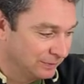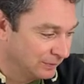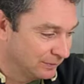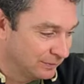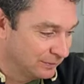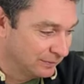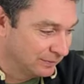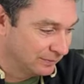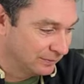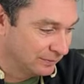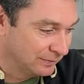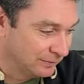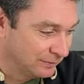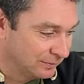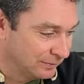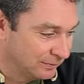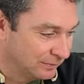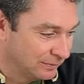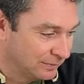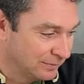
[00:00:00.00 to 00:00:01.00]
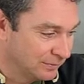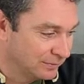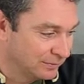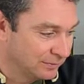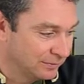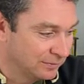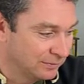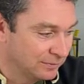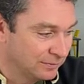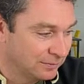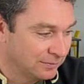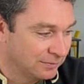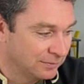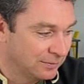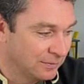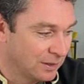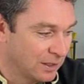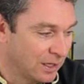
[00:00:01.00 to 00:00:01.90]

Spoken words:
Nobody speaks.